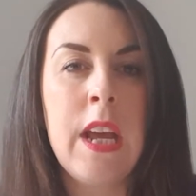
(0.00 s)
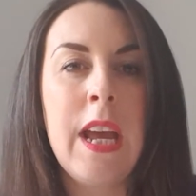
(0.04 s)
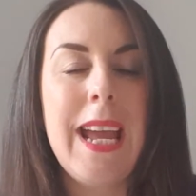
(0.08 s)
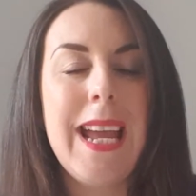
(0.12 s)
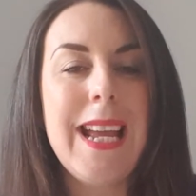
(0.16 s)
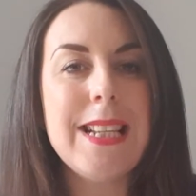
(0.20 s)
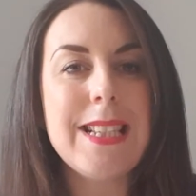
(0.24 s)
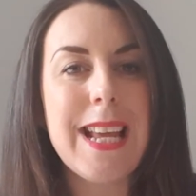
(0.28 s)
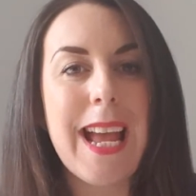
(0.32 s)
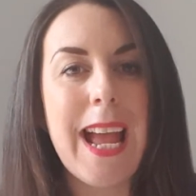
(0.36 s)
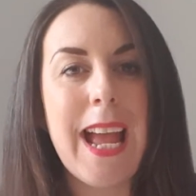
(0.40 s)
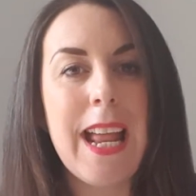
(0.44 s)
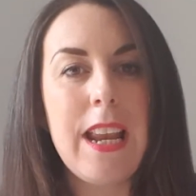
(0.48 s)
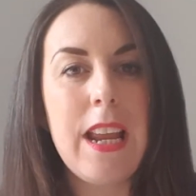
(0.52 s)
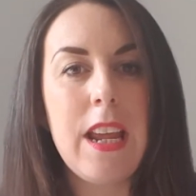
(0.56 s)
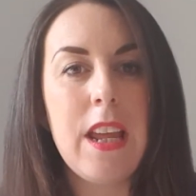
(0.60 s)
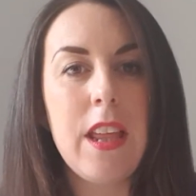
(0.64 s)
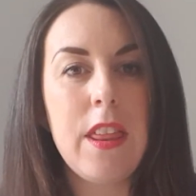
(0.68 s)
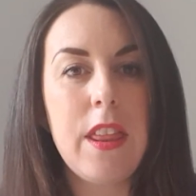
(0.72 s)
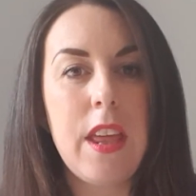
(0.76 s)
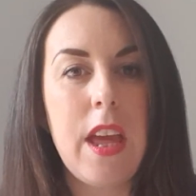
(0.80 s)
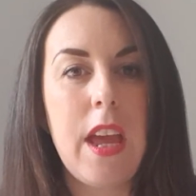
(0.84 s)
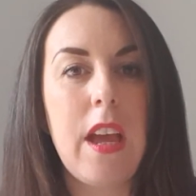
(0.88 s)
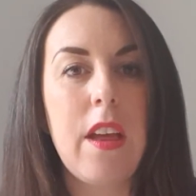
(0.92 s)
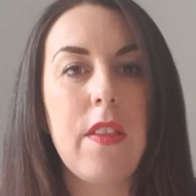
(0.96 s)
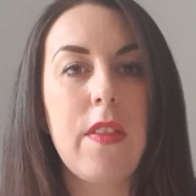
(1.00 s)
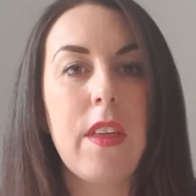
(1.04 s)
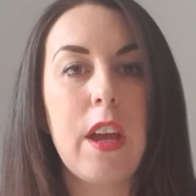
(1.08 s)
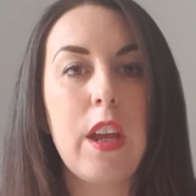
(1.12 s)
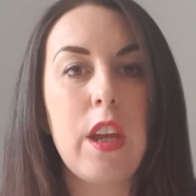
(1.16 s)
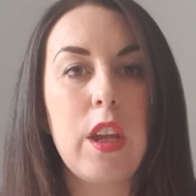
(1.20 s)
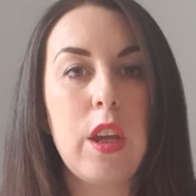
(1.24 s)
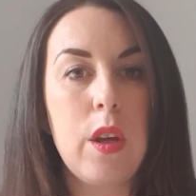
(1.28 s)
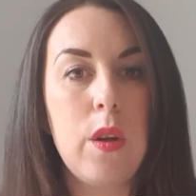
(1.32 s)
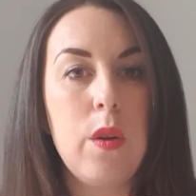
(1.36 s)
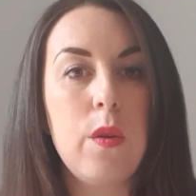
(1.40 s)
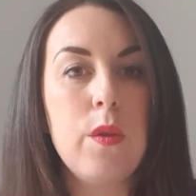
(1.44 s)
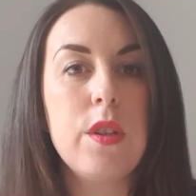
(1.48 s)
It's anything that
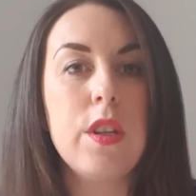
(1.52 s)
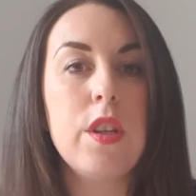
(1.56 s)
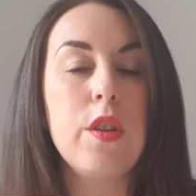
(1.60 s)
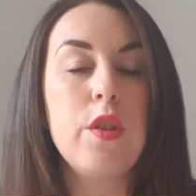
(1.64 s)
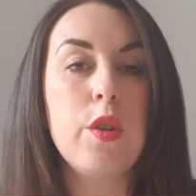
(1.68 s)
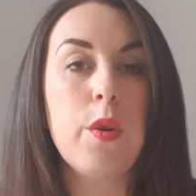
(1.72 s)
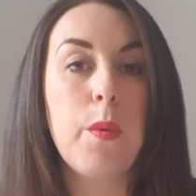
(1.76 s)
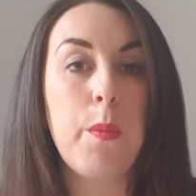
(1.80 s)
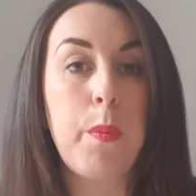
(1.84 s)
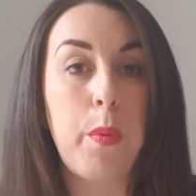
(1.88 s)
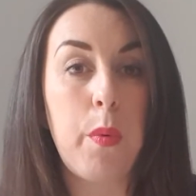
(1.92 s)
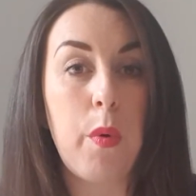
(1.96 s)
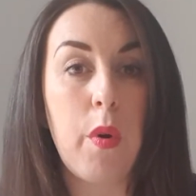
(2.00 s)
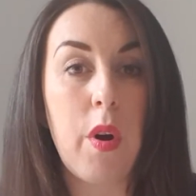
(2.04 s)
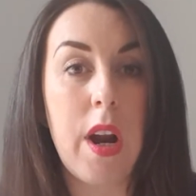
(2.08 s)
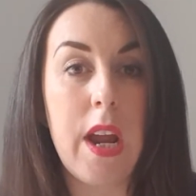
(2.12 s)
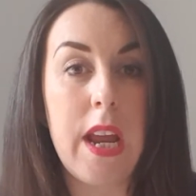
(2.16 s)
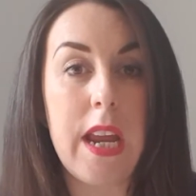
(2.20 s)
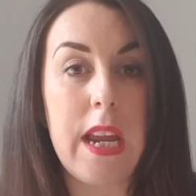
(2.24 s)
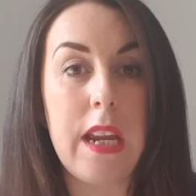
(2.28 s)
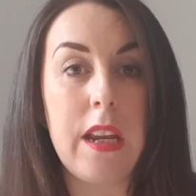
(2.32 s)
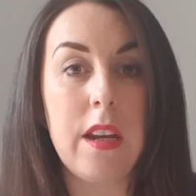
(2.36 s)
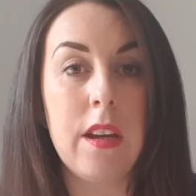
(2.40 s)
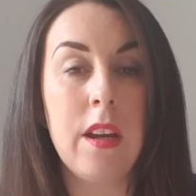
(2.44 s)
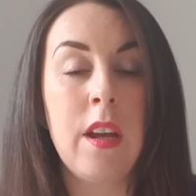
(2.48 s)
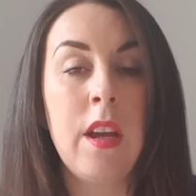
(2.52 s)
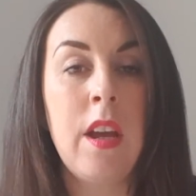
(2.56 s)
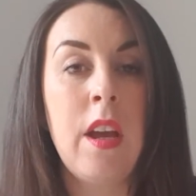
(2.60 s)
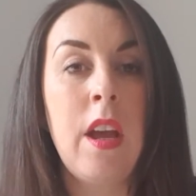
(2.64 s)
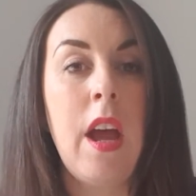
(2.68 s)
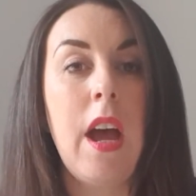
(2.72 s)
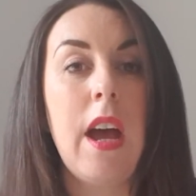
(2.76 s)
uses your brain,